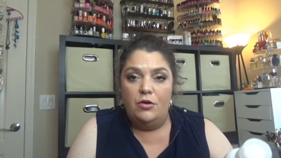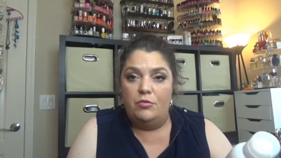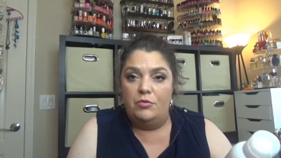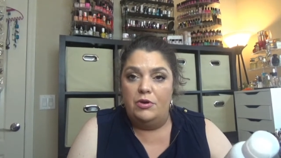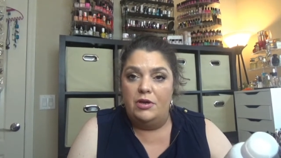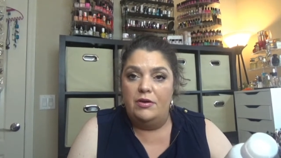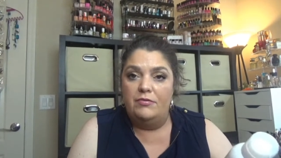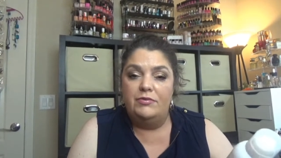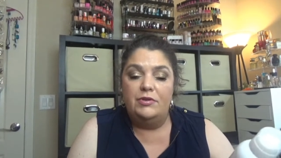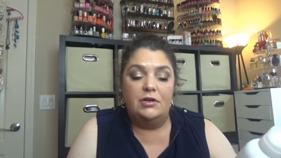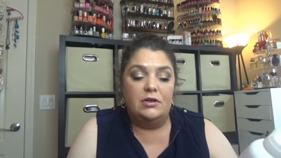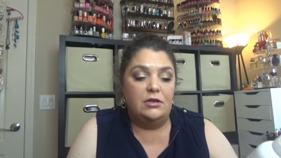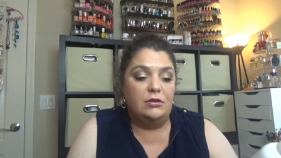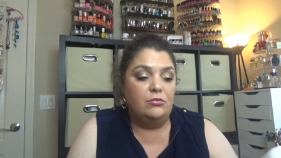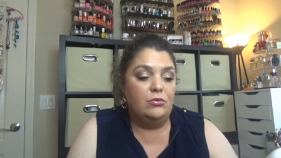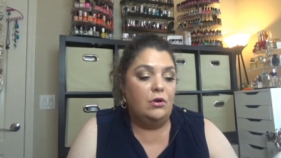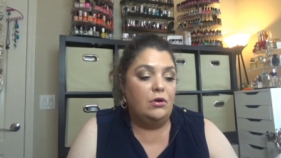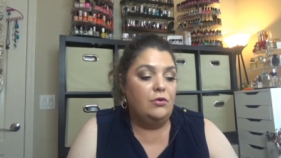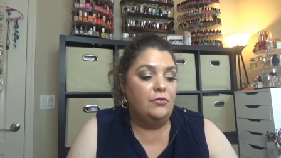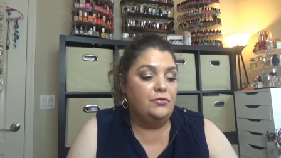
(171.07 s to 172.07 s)
We have the
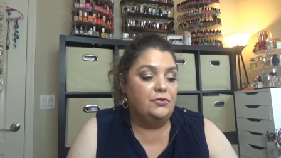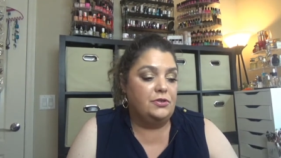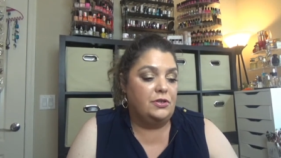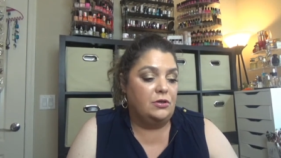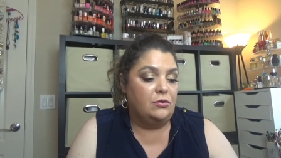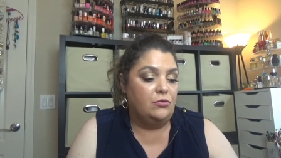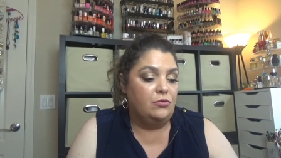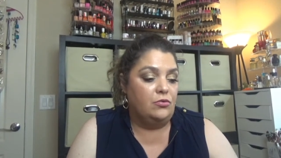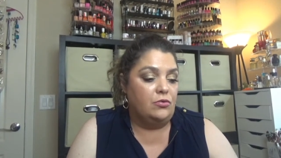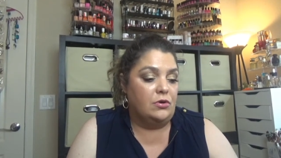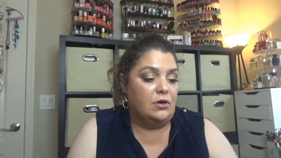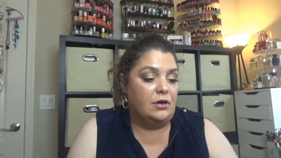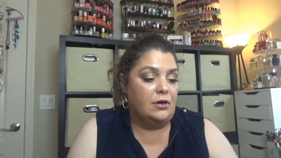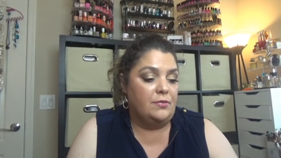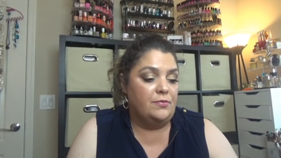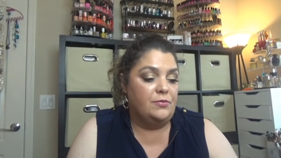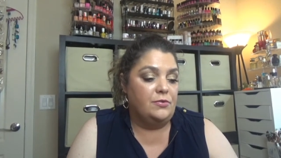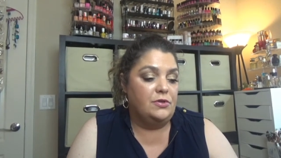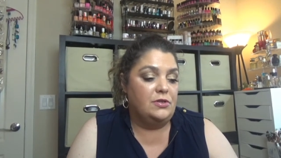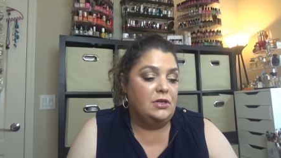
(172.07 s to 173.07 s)
Ritual of
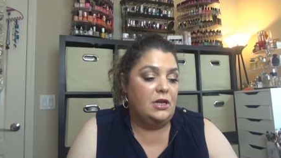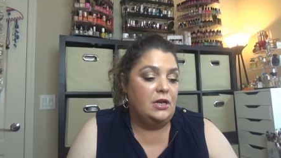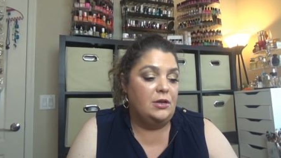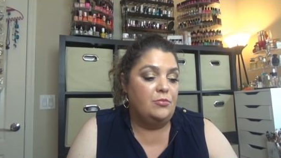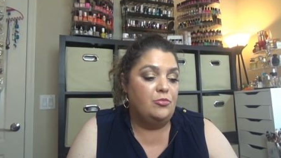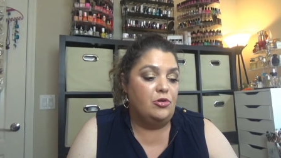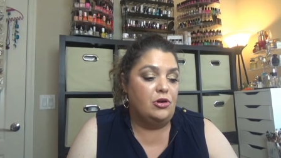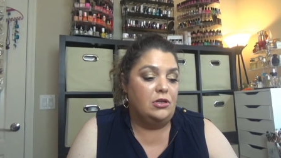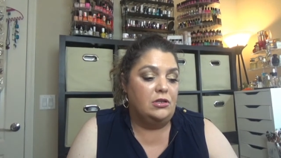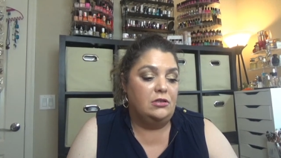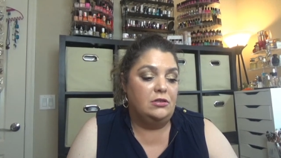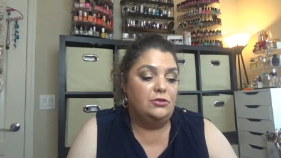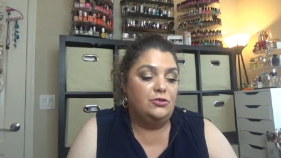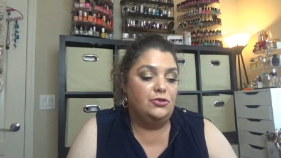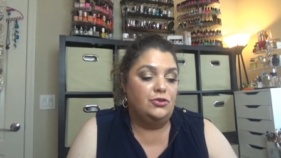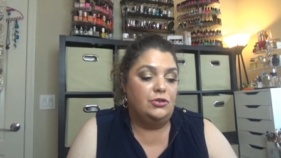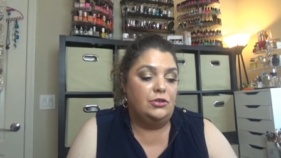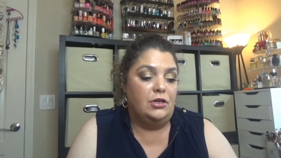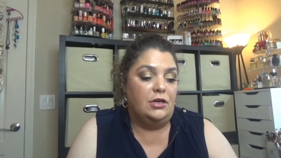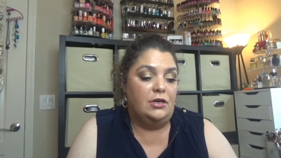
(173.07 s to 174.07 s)
Sakura, celebrate
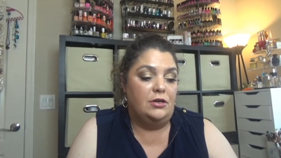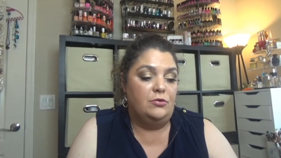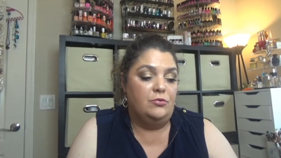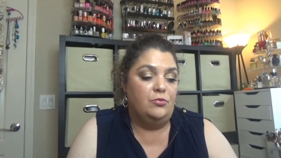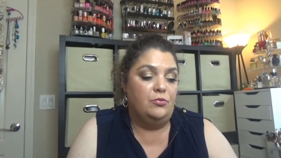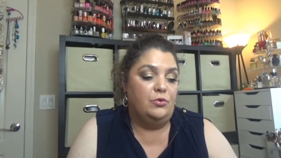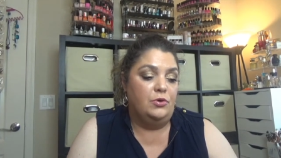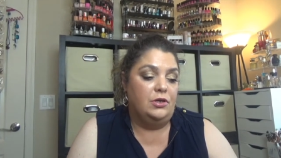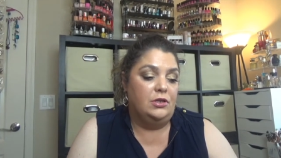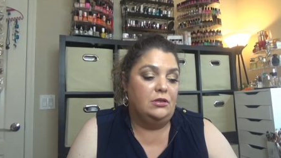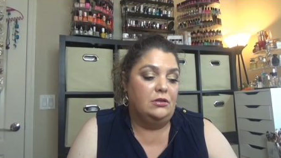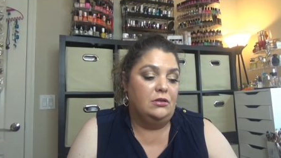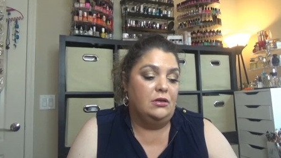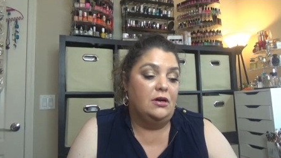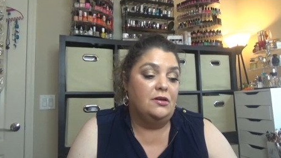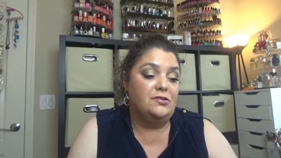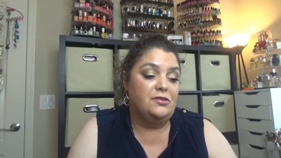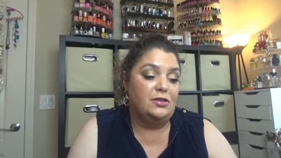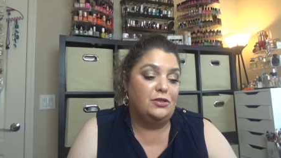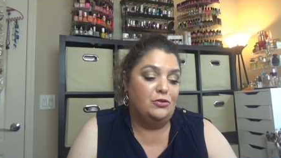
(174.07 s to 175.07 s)
each day with
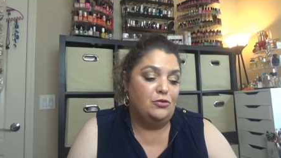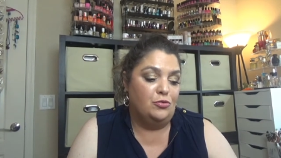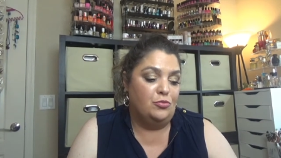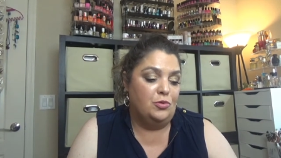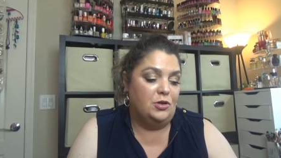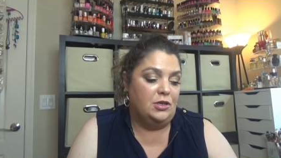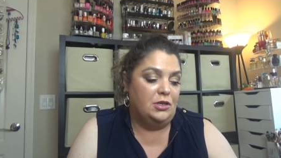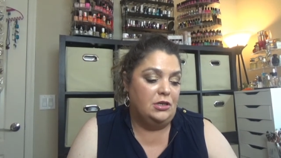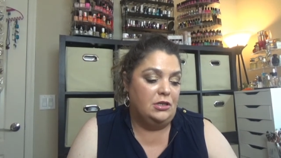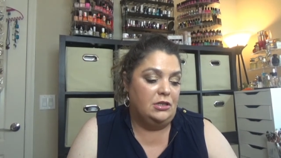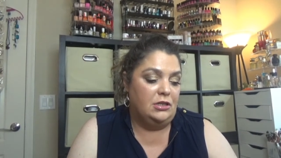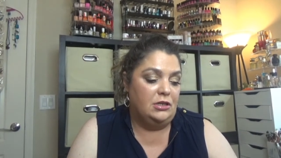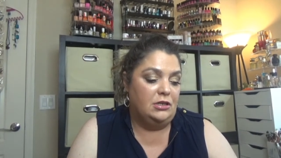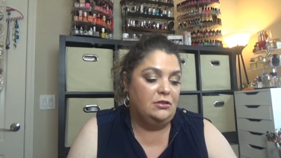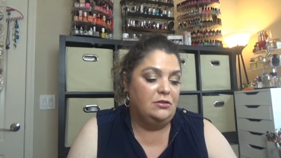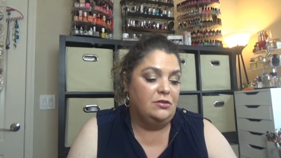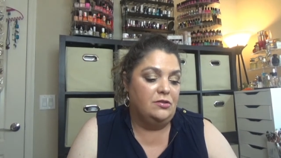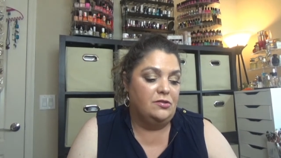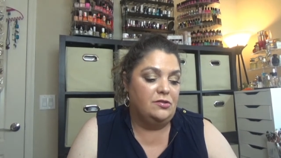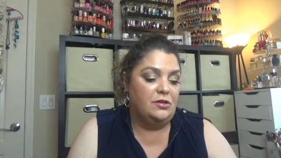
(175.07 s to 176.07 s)
as a new
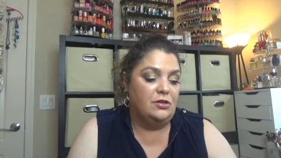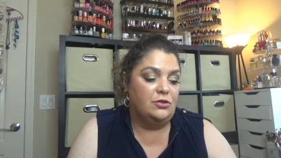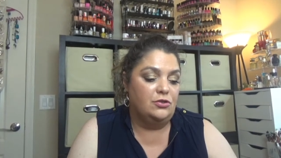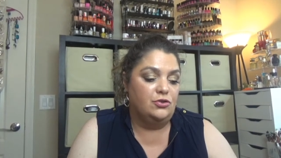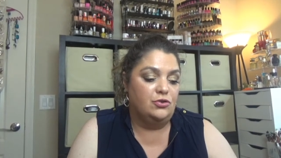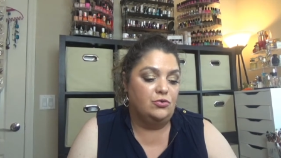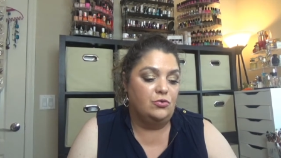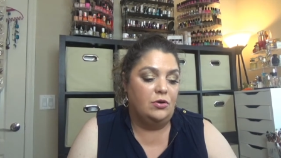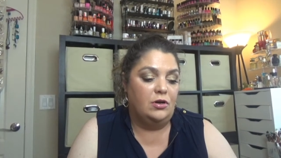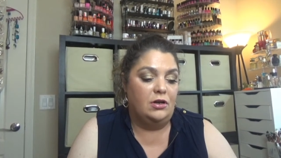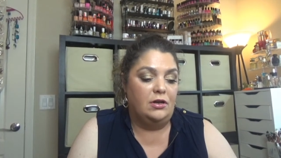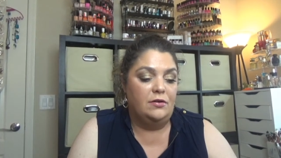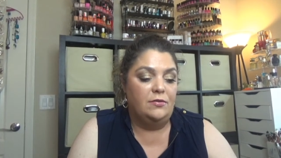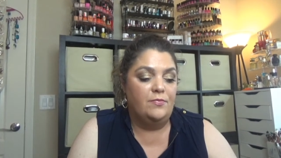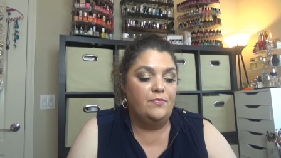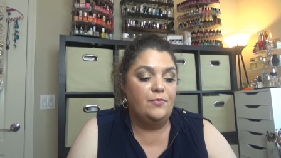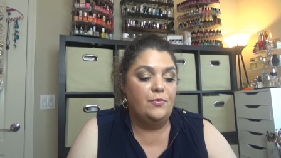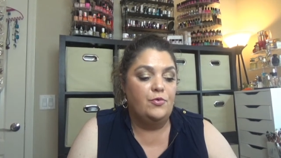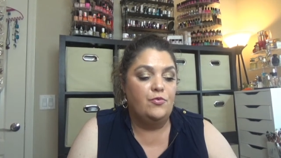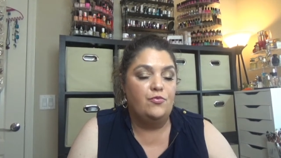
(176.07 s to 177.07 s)
beginning, the
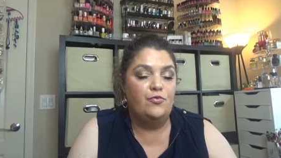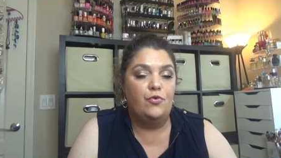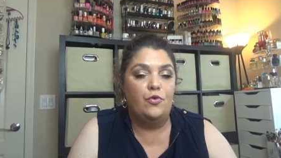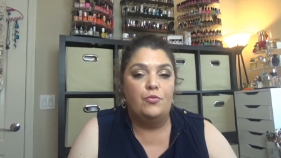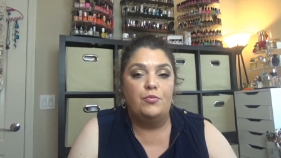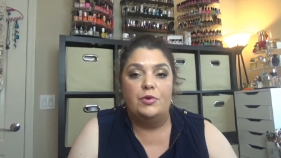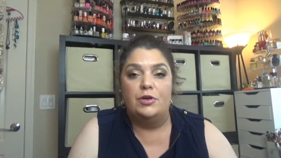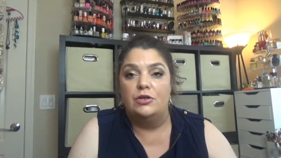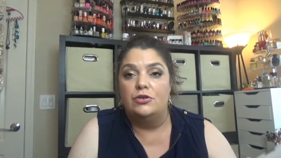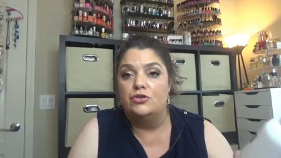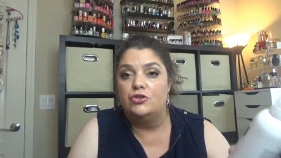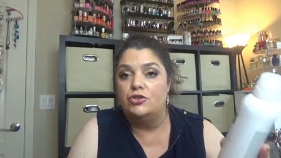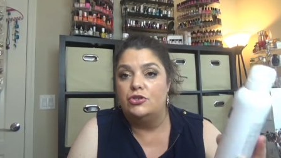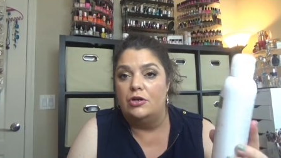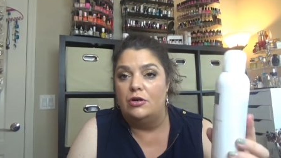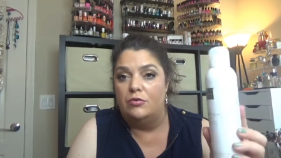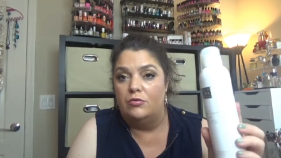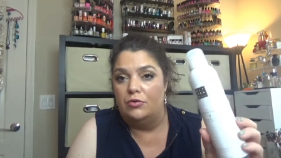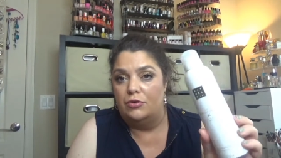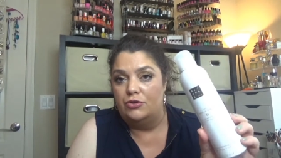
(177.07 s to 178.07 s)
sensual foaming
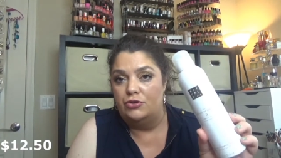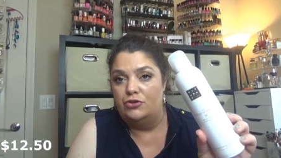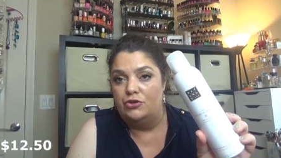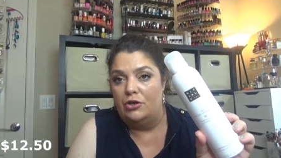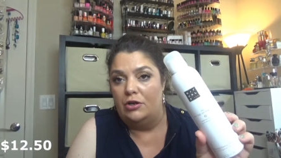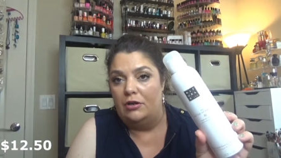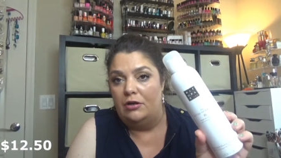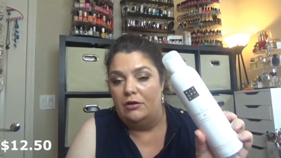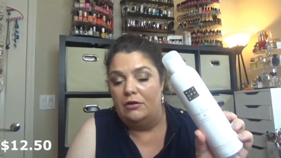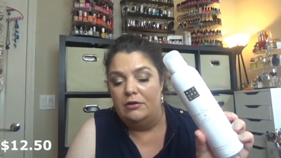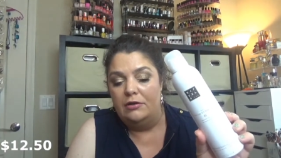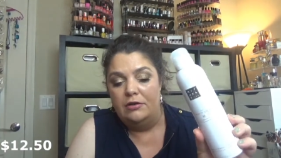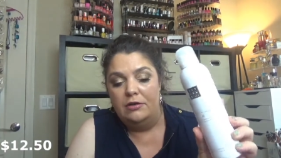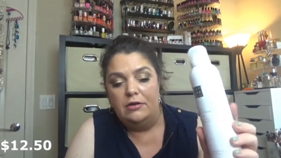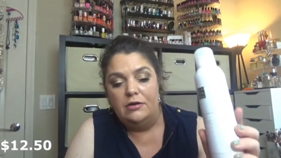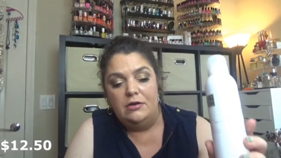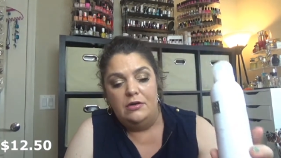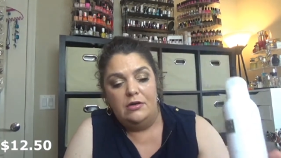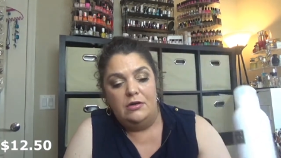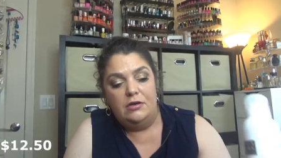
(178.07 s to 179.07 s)
shower gel,
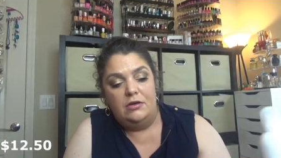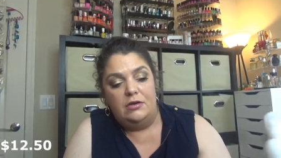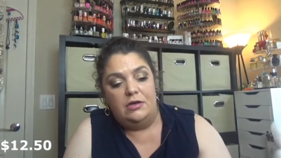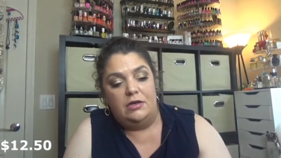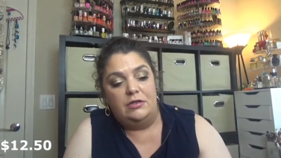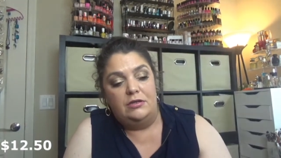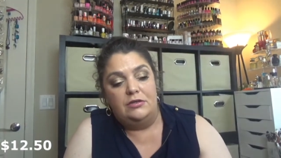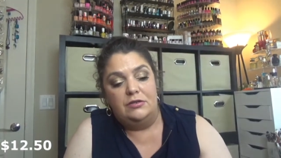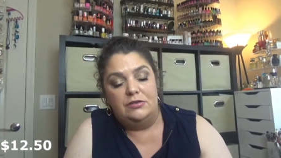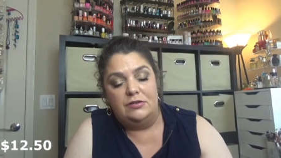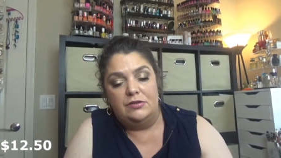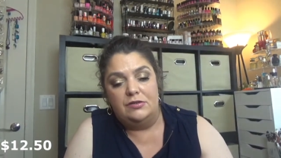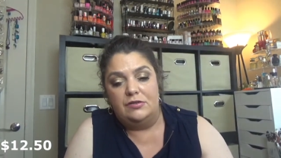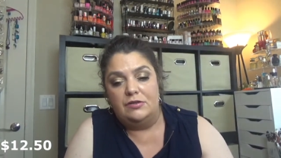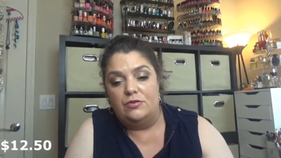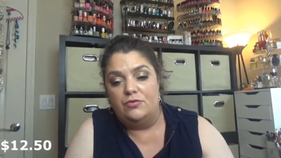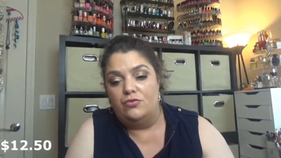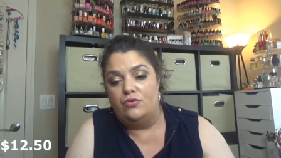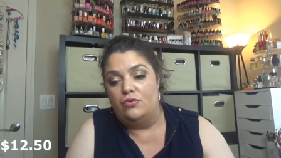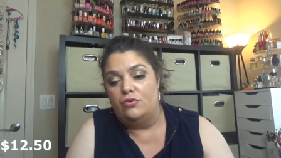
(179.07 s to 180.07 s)
and this is
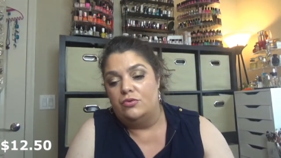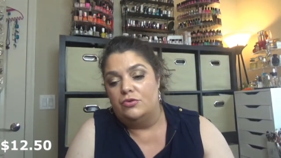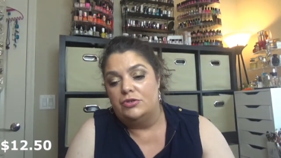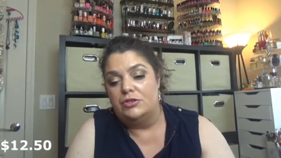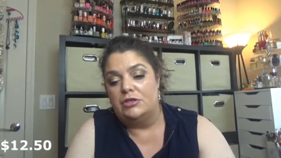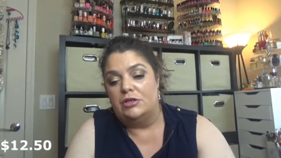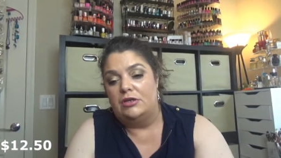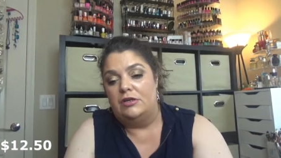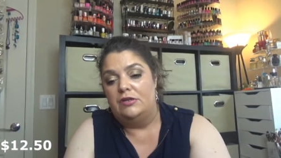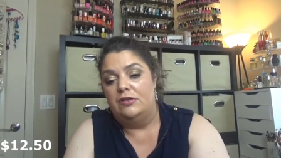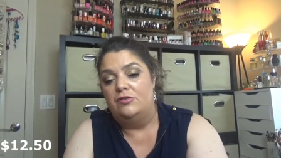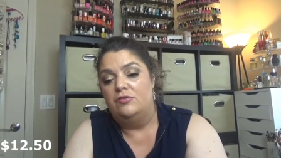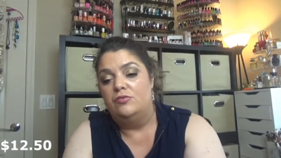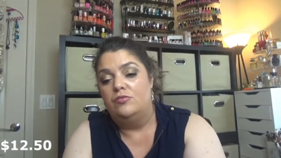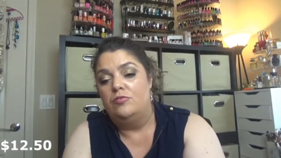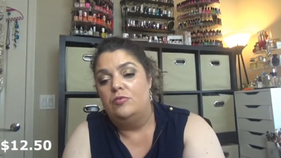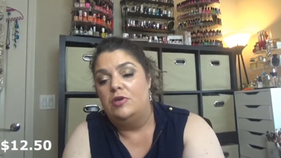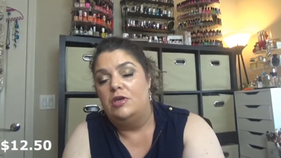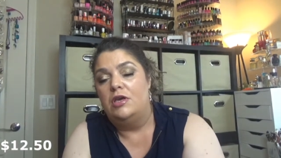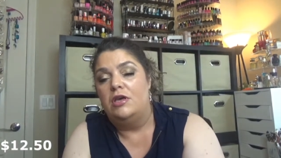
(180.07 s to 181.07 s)
the full size.
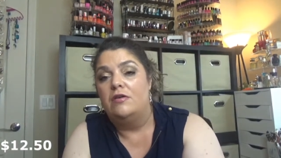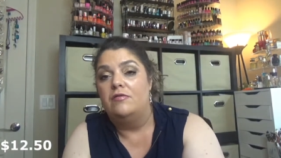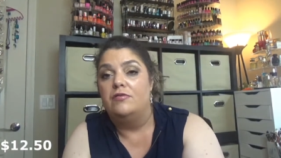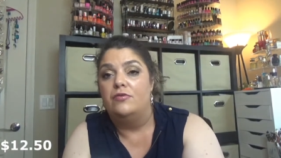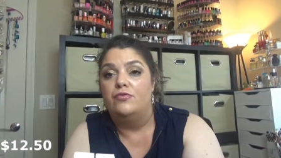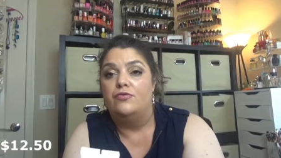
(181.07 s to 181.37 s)
We have a